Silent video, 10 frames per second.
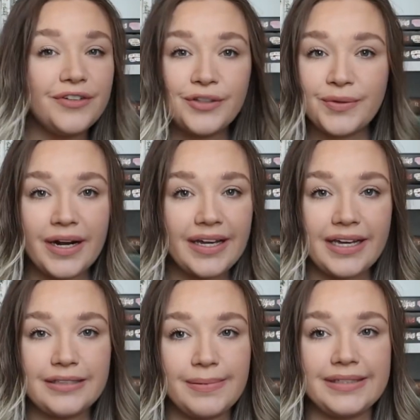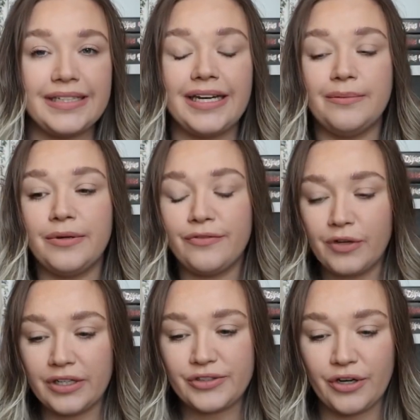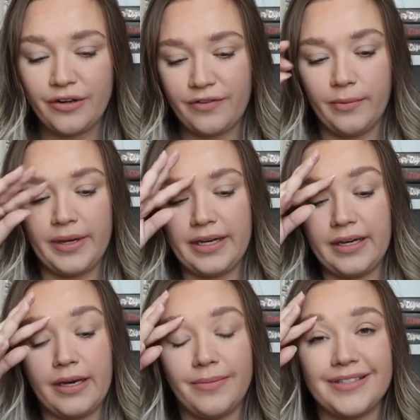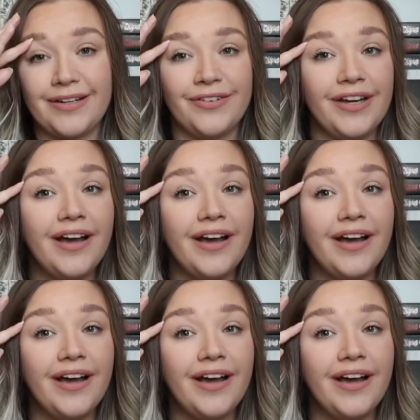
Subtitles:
in the right headspace again before I started filming and get myself